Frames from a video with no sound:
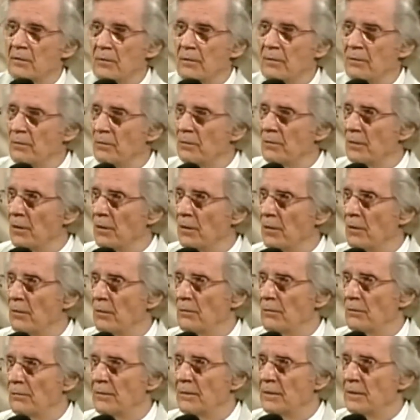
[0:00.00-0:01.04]
We will
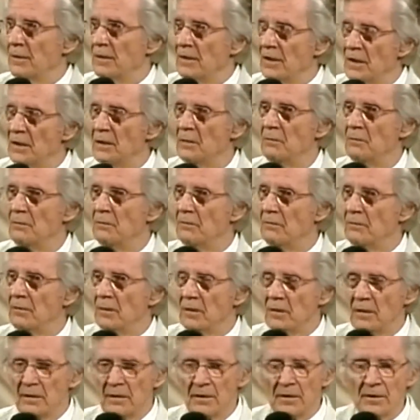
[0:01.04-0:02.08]
know him
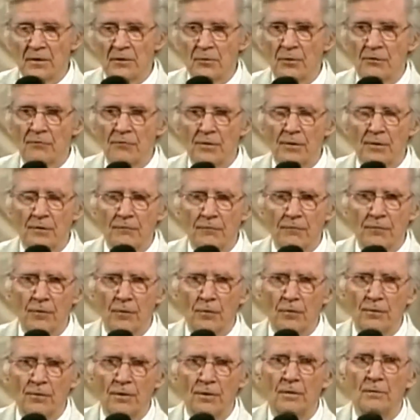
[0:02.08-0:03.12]
as we've never
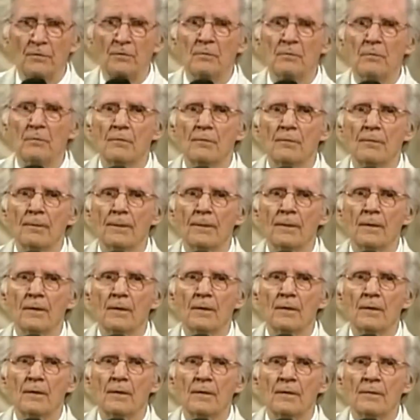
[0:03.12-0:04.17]
known him
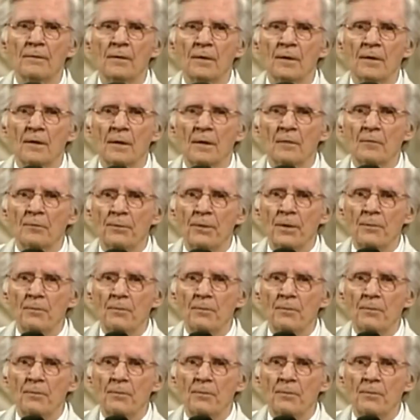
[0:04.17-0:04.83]
and